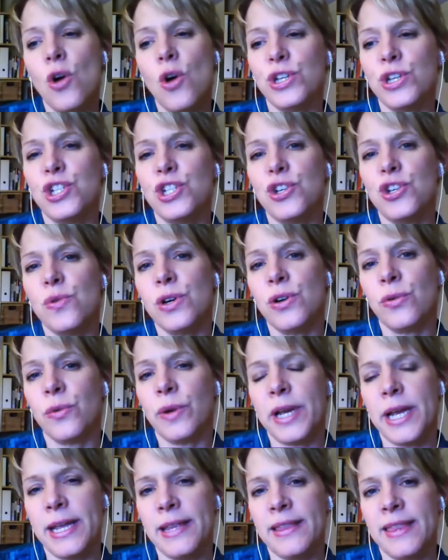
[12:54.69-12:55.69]
you
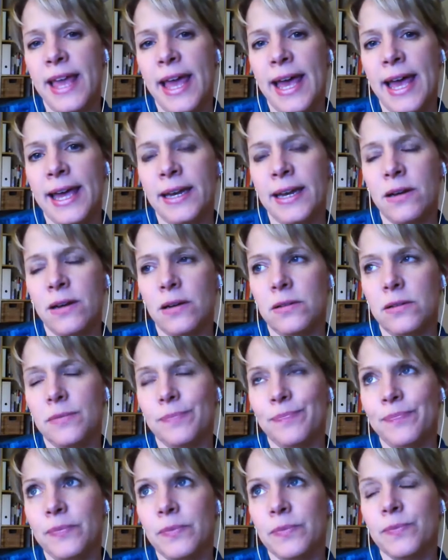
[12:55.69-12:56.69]
agree that
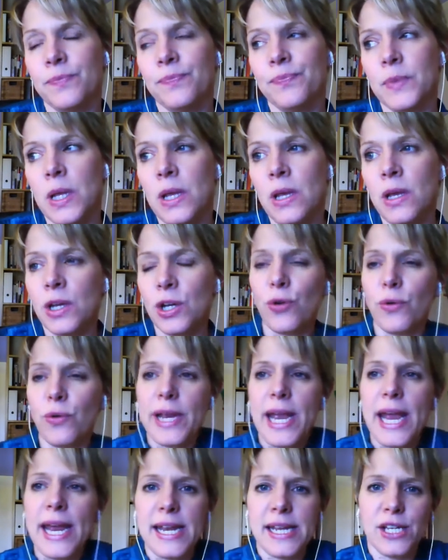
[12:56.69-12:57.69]

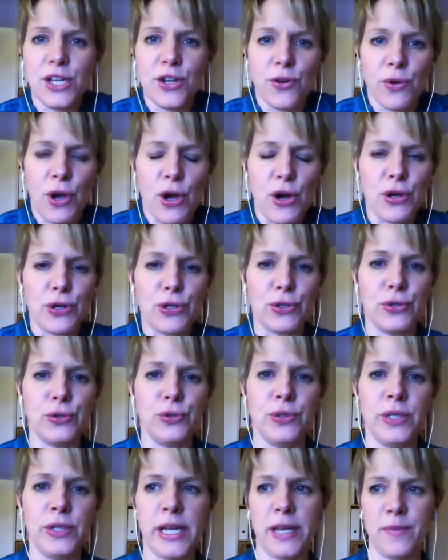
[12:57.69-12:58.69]
creating your own
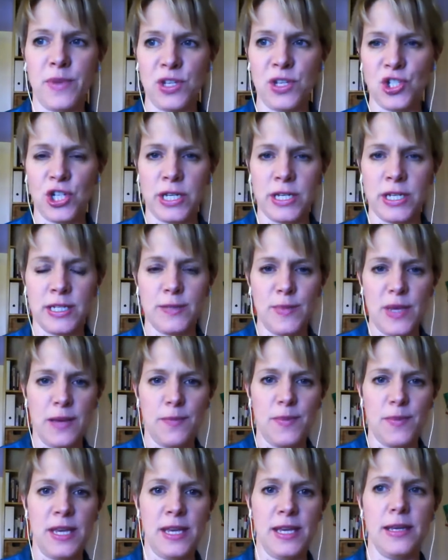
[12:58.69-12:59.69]
images,
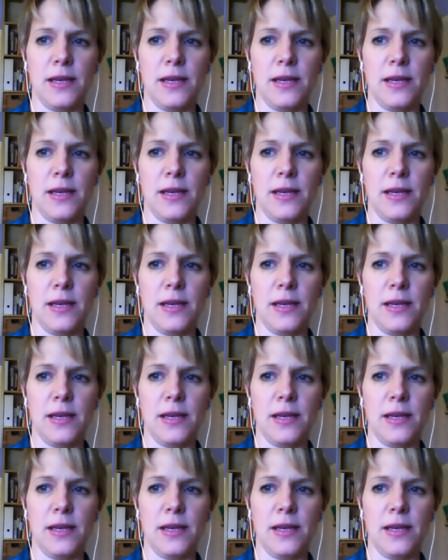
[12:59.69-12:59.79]
maybe